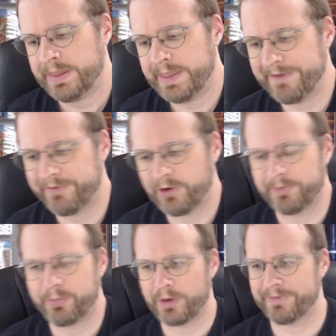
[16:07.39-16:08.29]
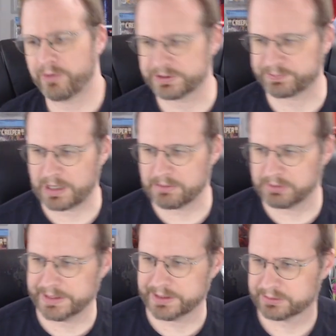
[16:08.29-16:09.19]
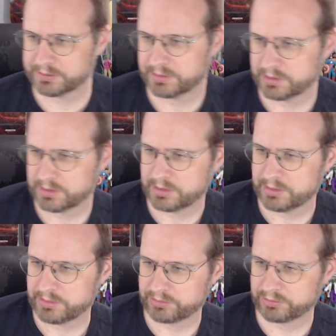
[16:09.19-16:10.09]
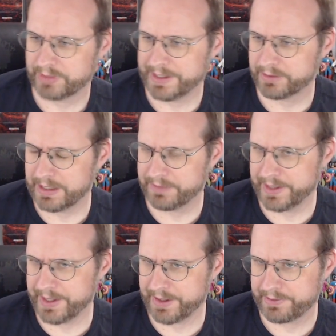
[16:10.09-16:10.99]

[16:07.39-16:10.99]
9.4 is probably right around there.